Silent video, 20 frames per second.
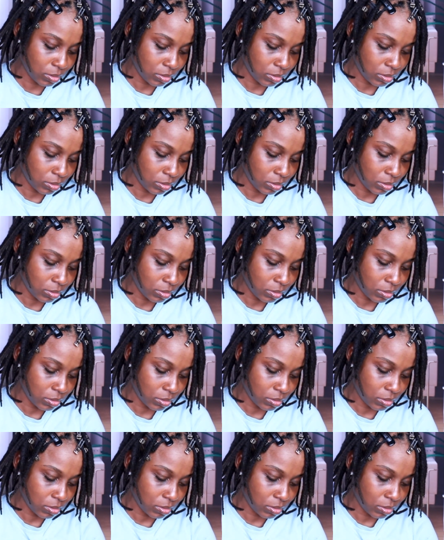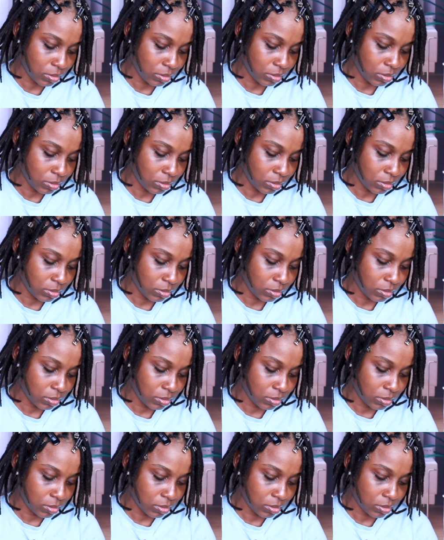
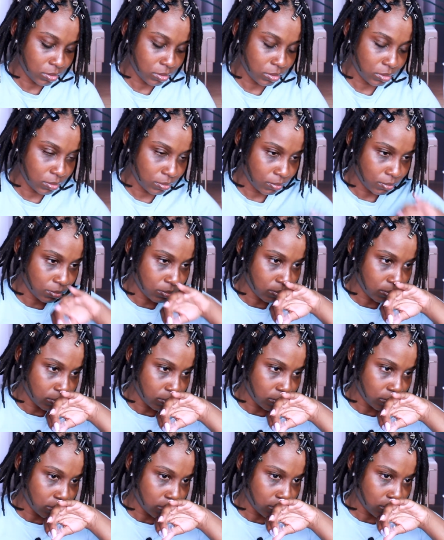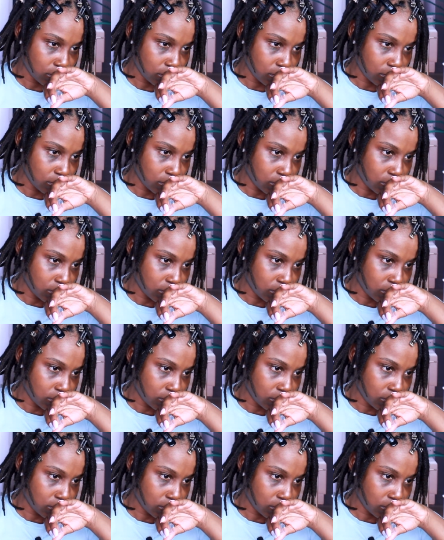(no one is talking)